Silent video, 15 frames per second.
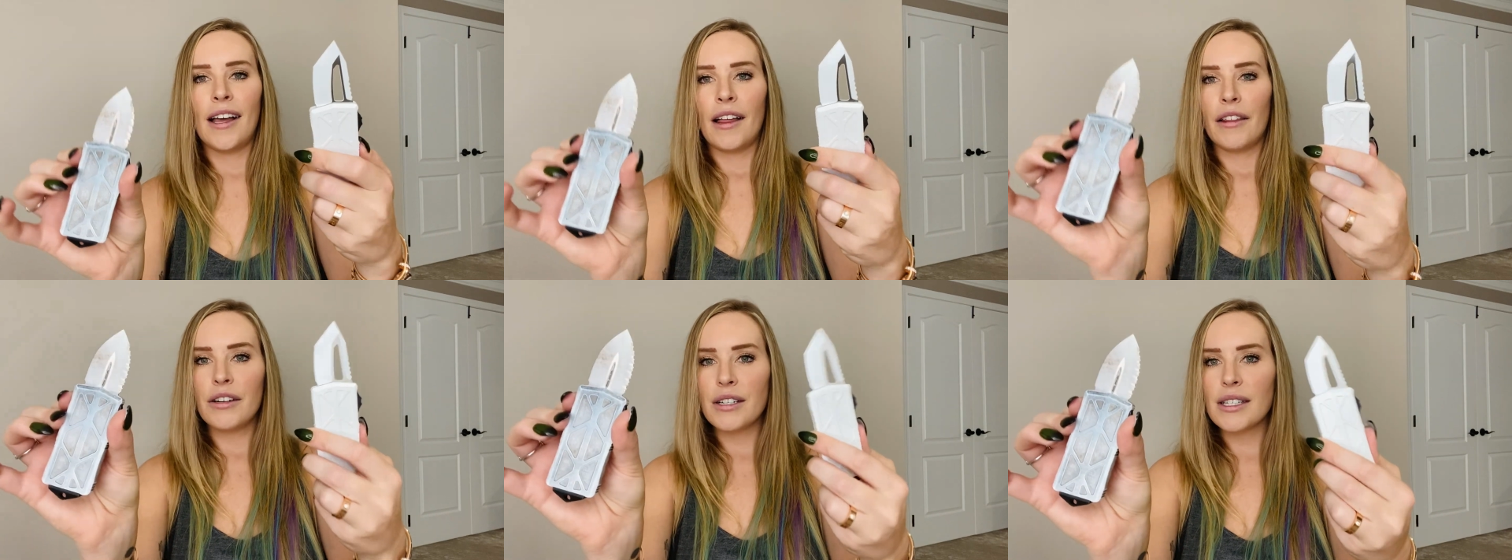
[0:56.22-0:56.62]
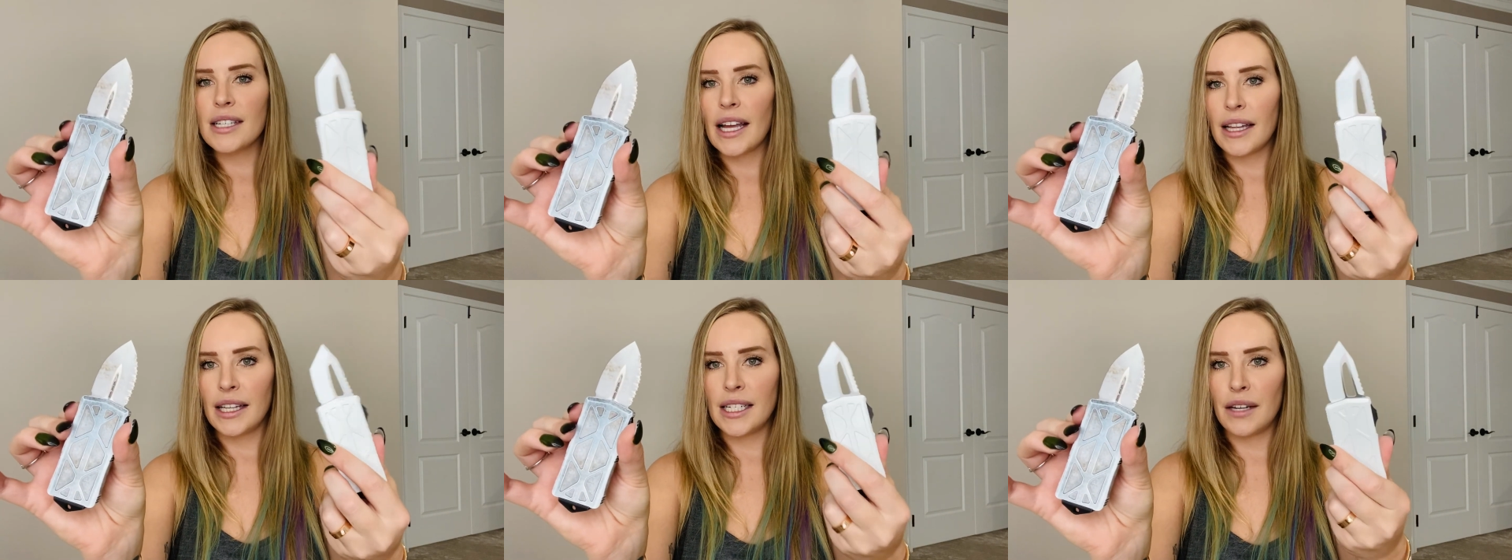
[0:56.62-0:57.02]
There's a
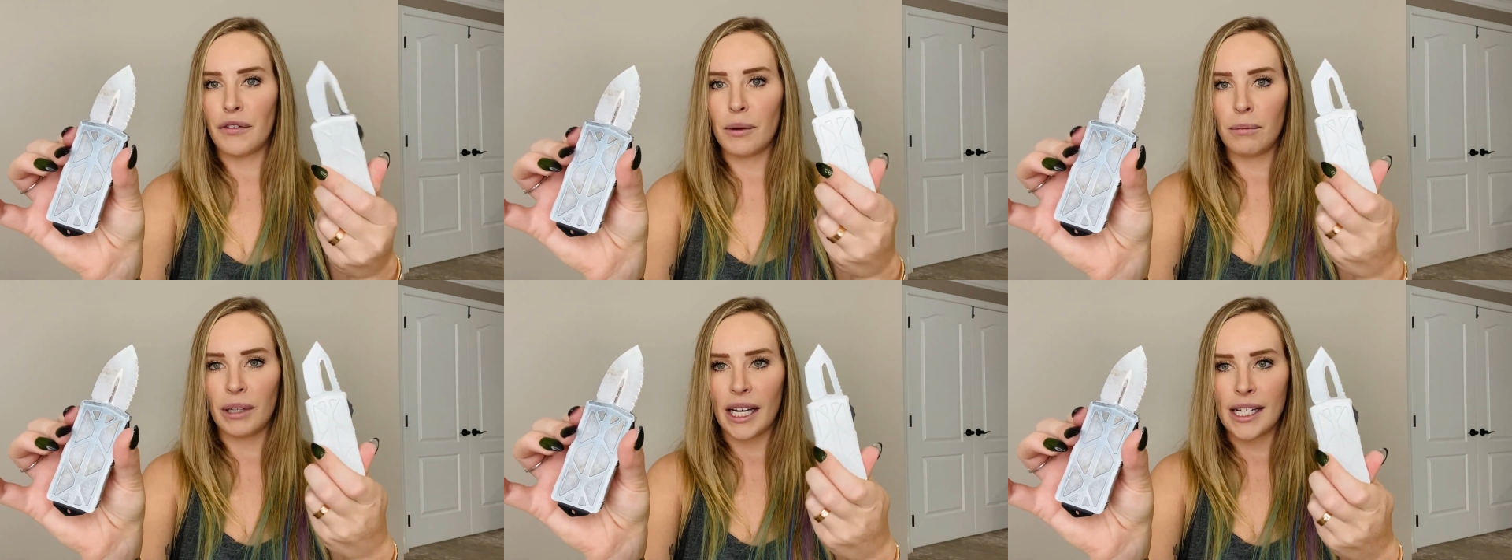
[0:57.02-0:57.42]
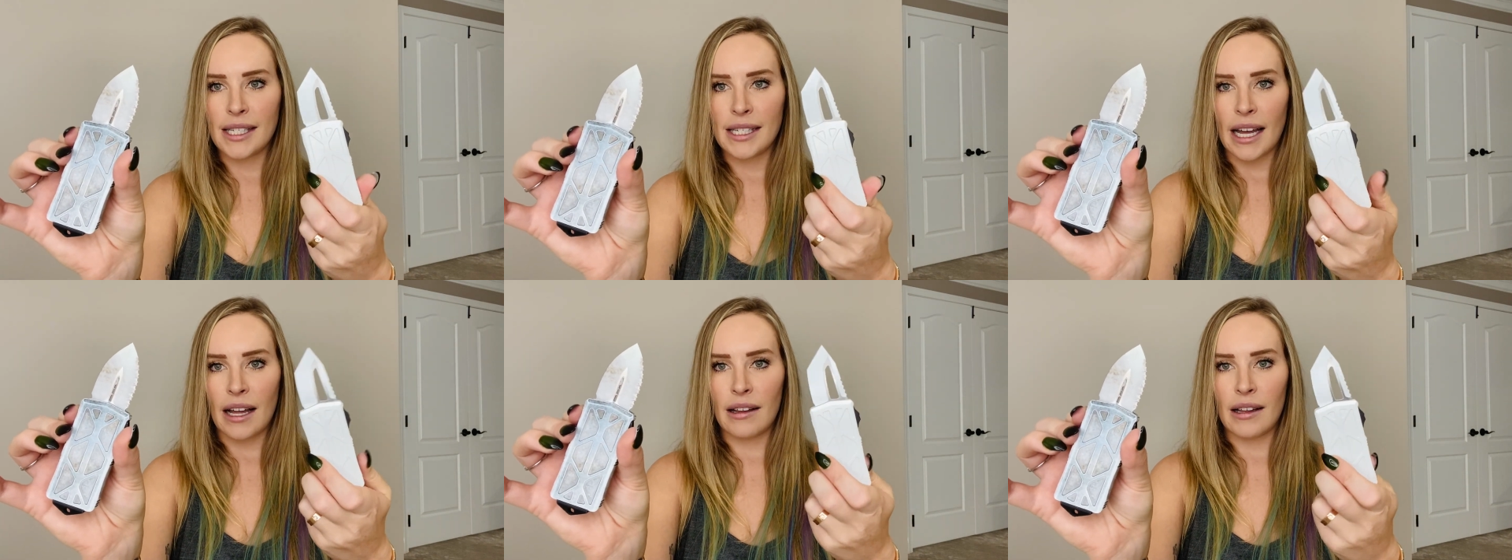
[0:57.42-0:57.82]
slightly different blade
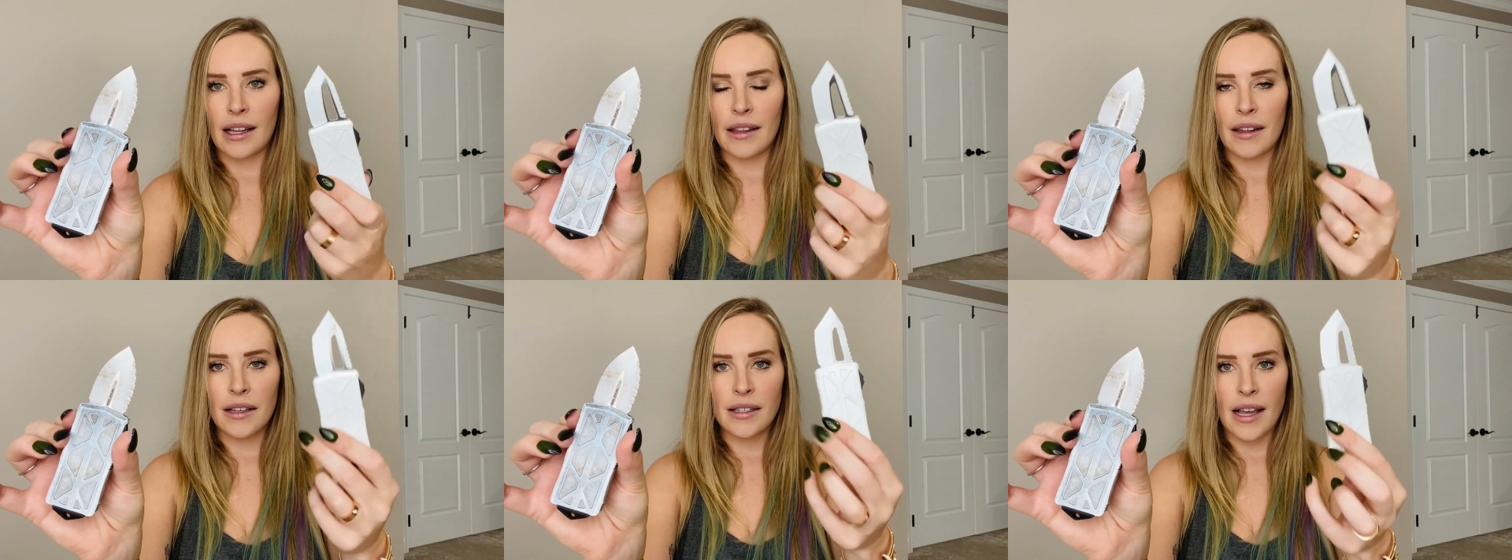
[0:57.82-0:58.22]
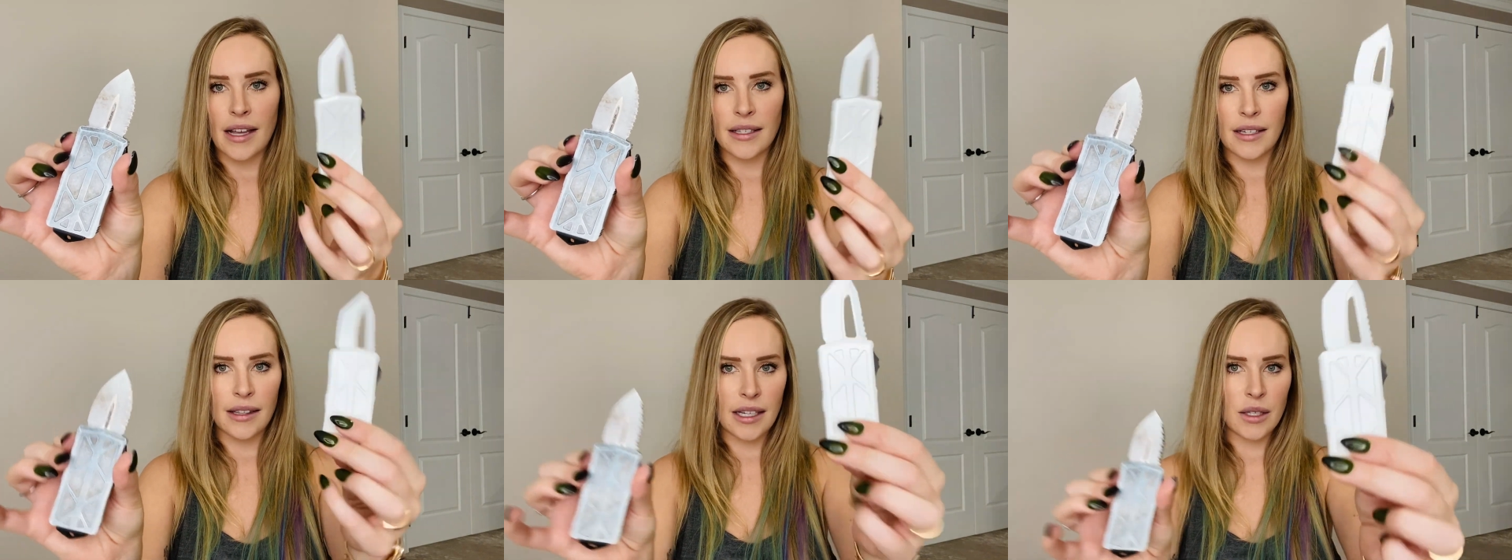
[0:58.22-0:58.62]
style on this.
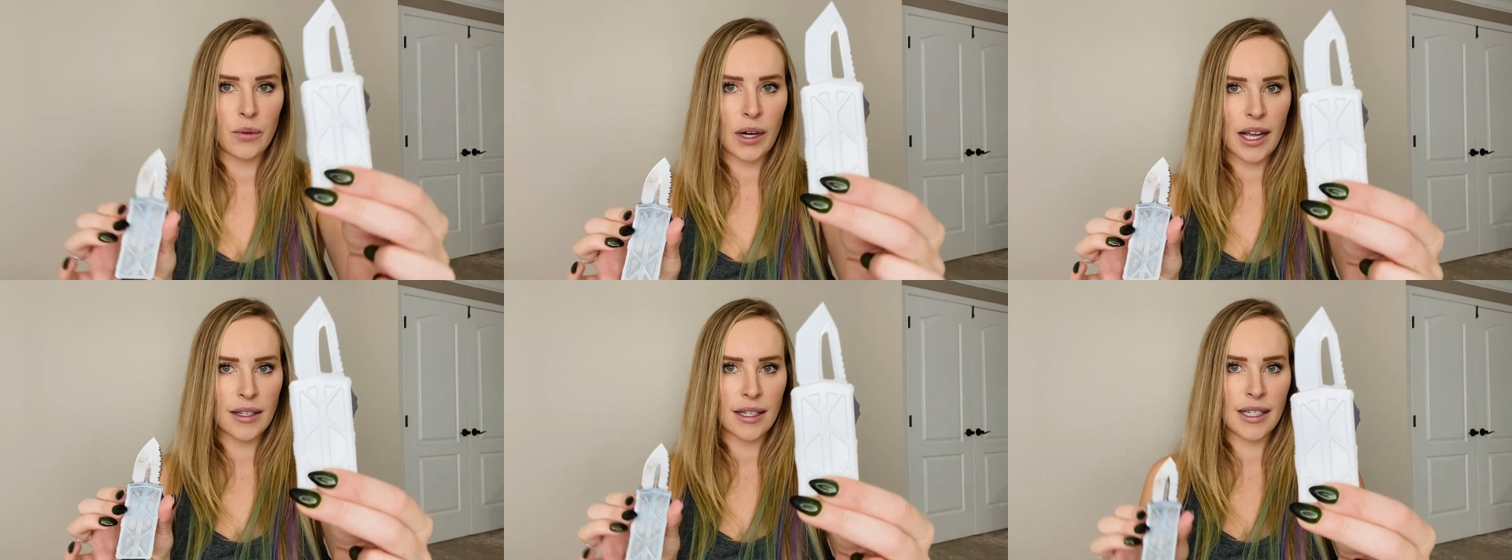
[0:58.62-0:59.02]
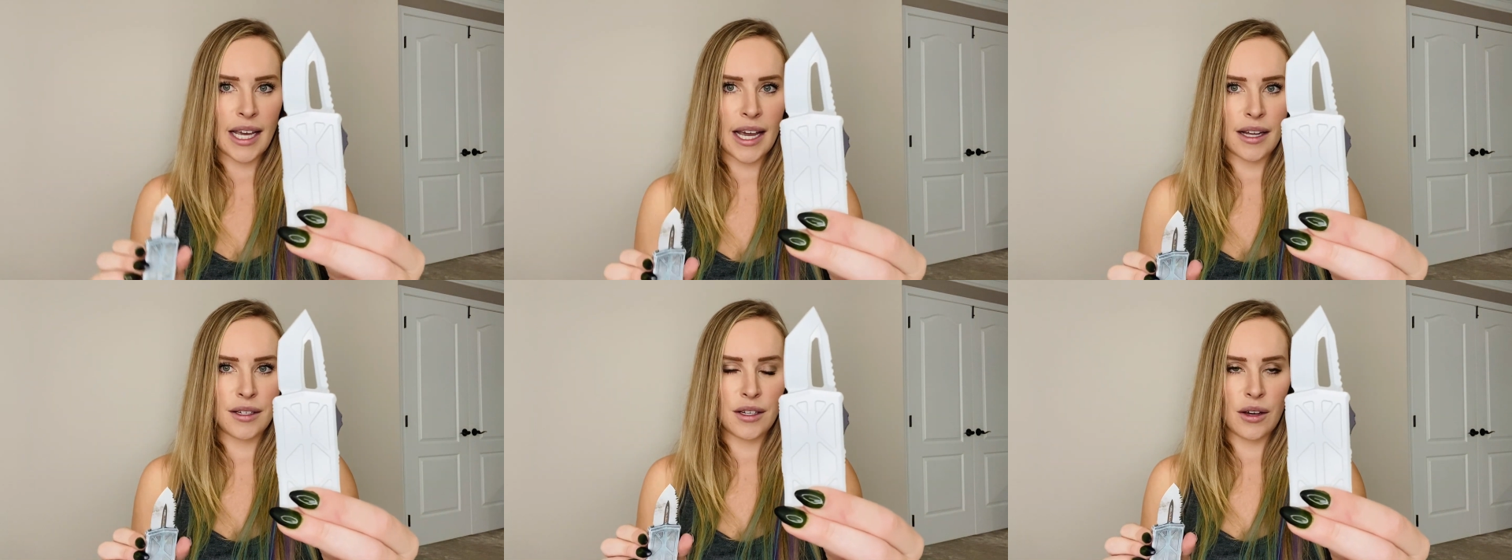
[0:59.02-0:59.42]
This one has a
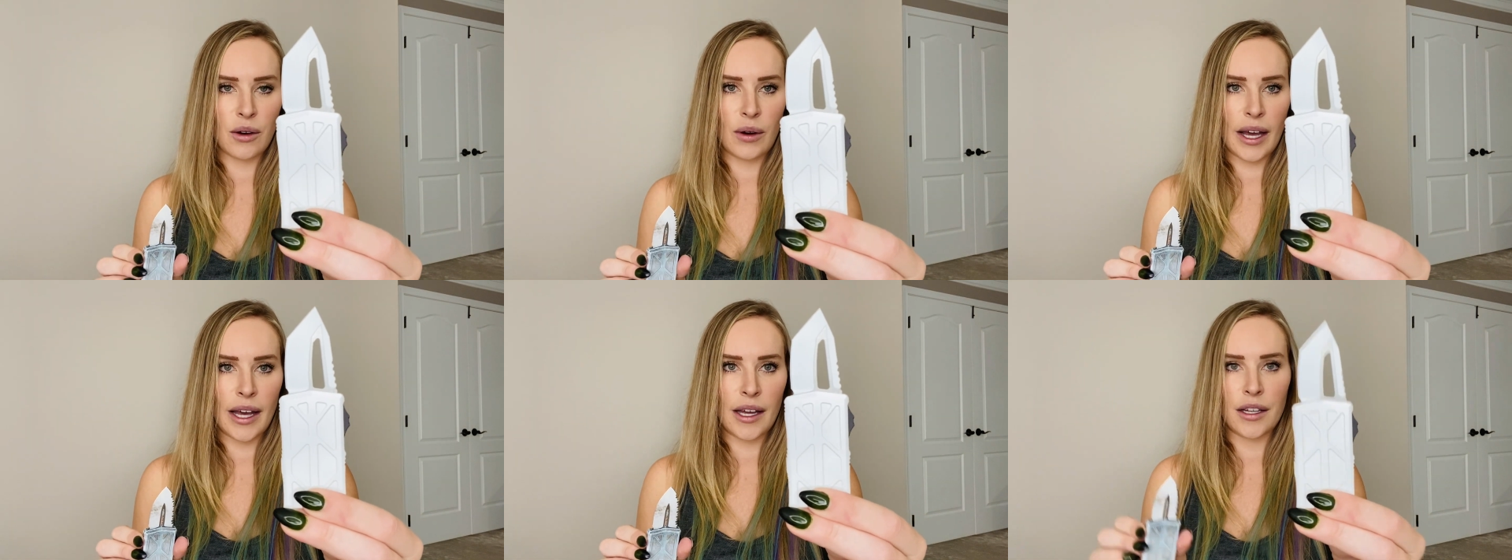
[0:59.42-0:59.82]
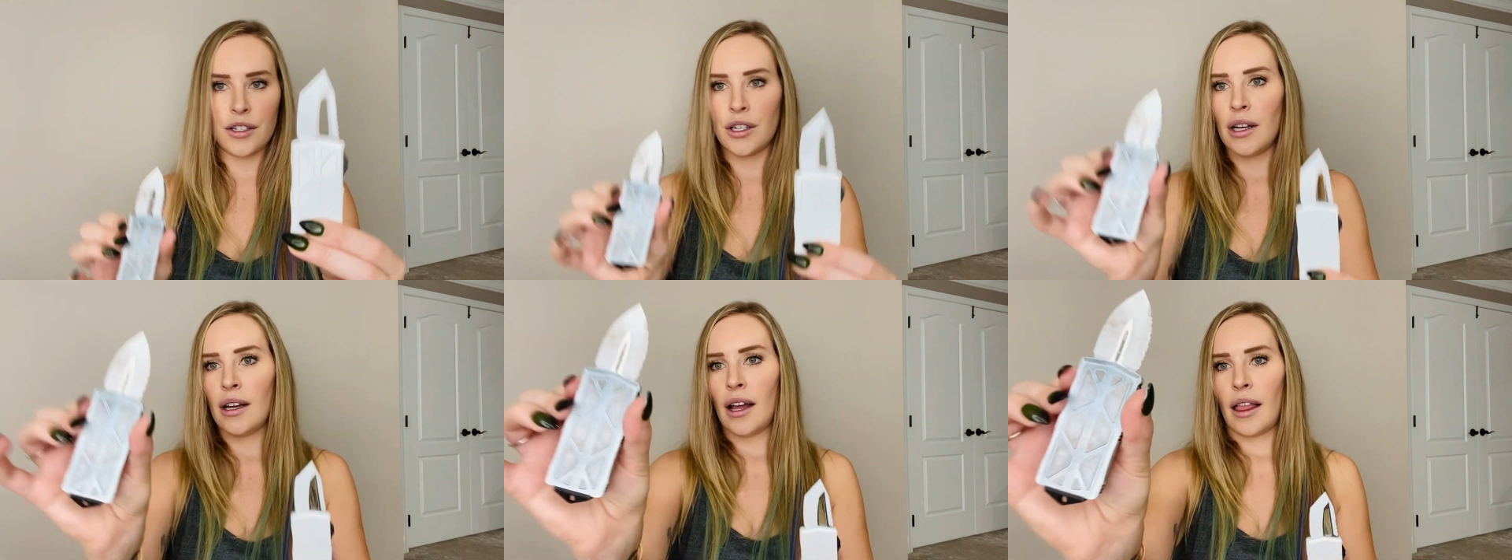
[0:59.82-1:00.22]
Tanto edge.